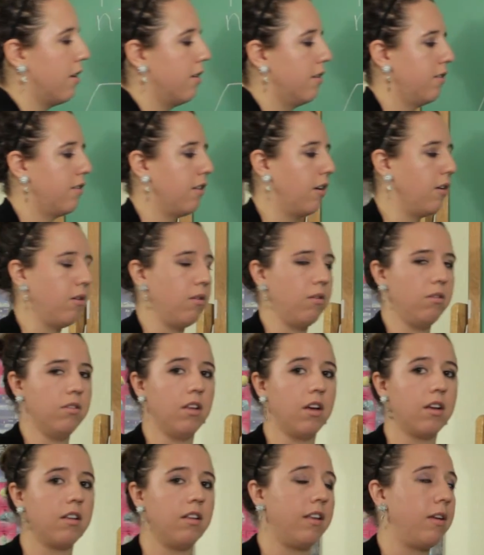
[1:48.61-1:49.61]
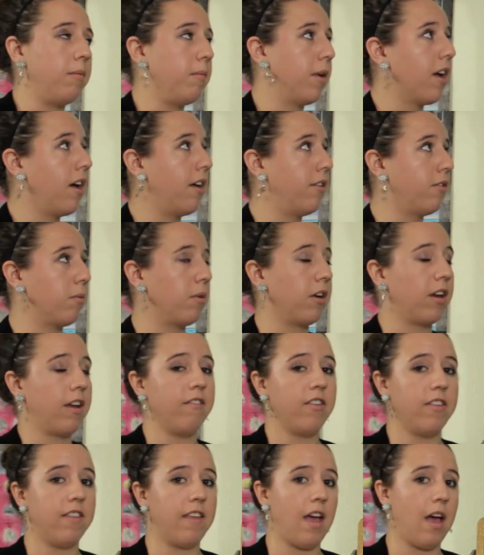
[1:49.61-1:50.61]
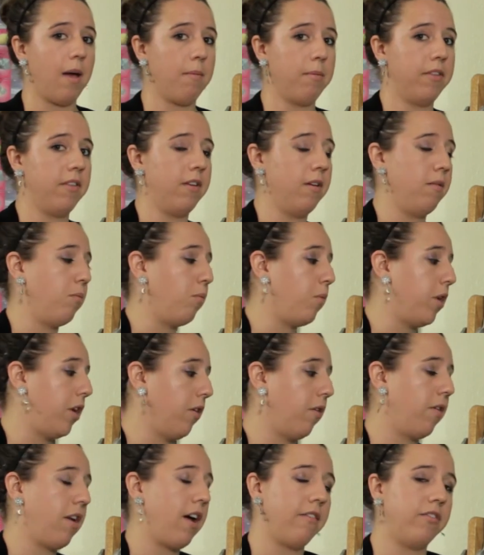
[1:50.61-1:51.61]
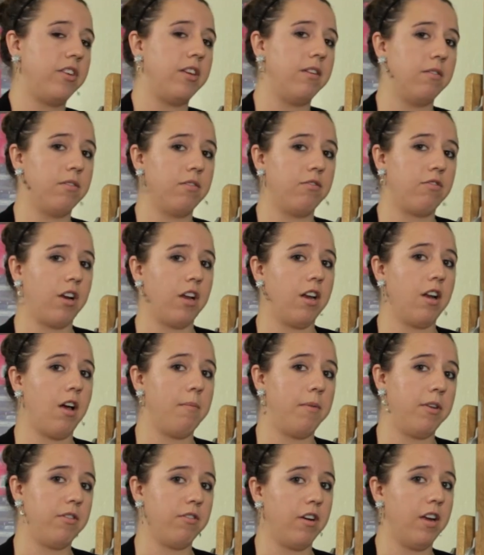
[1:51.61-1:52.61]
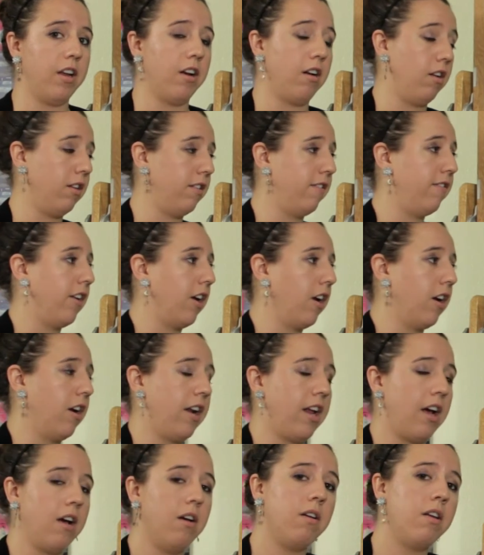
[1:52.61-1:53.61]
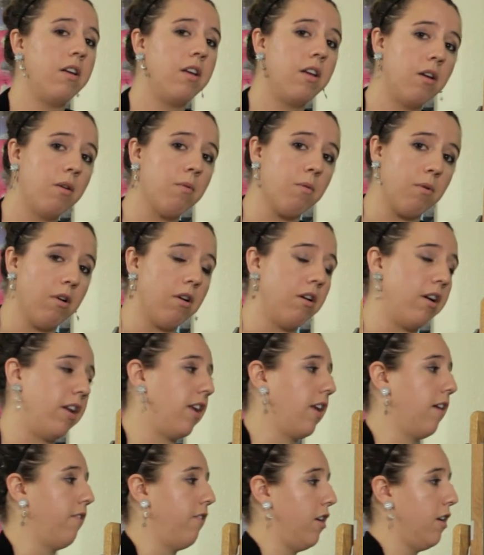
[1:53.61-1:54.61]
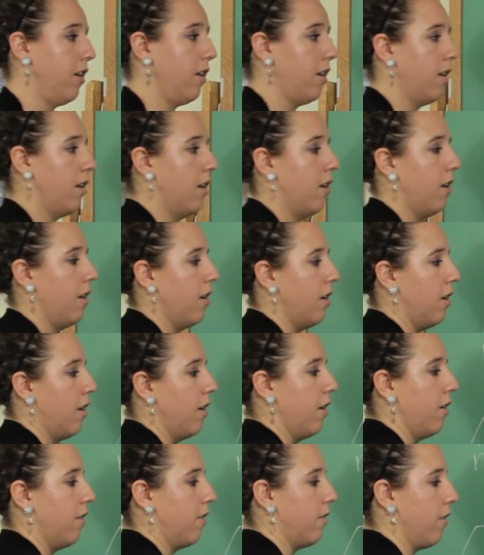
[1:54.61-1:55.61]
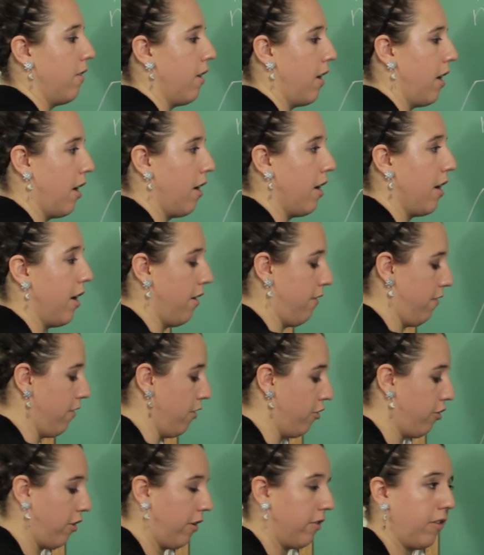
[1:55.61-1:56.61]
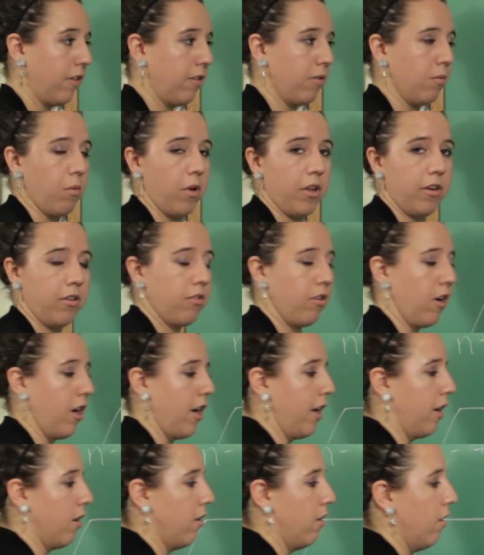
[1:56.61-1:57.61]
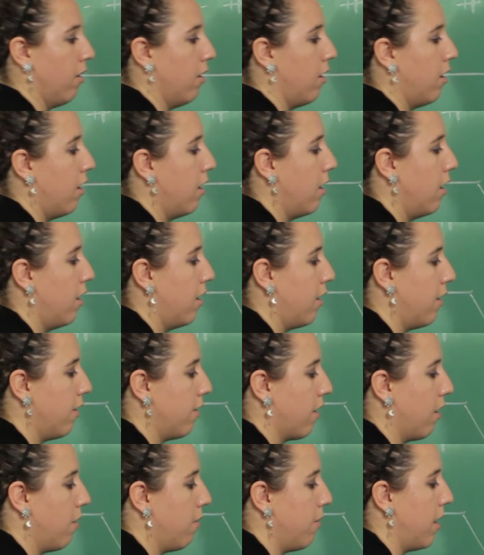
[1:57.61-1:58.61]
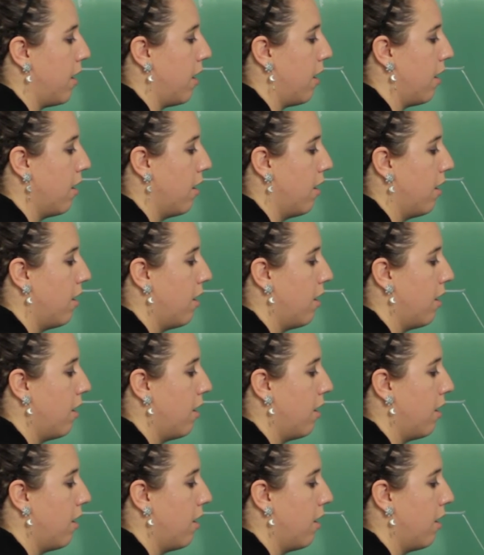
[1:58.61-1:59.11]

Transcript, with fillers: So luckily, because we're given the apothem, we don't have to use trigonometry at all to figure it out. We're already given it. So the area for just this one triangle is going to be